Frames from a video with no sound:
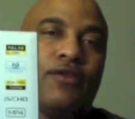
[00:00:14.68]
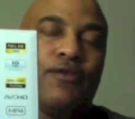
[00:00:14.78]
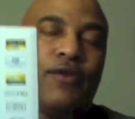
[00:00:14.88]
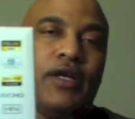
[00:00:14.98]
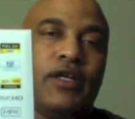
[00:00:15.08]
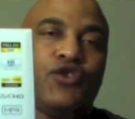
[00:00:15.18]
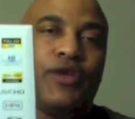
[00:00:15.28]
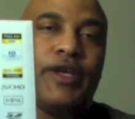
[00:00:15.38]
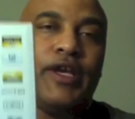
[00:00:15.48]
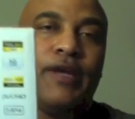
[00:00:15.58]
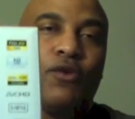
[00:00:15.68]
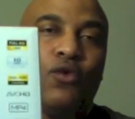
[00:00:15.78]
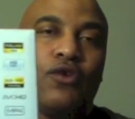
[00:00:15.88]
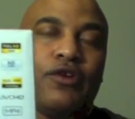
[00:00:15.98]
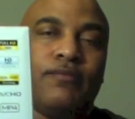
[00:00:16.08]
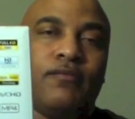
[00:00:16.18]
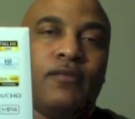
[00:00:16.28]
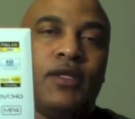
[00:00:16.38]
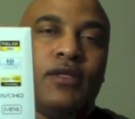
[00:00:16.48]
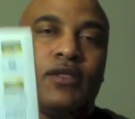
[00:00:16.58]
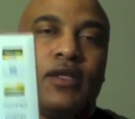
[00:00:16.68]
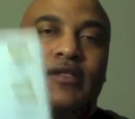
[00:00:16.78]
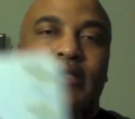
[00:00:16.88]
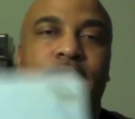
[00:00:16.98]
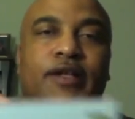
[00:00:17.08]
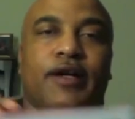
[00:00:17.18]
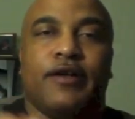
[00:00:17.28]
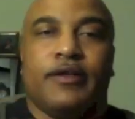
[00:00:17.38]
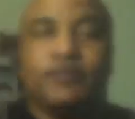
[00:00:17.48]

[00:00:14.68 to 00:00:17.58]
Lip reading: 300 camcorder. So let's get started.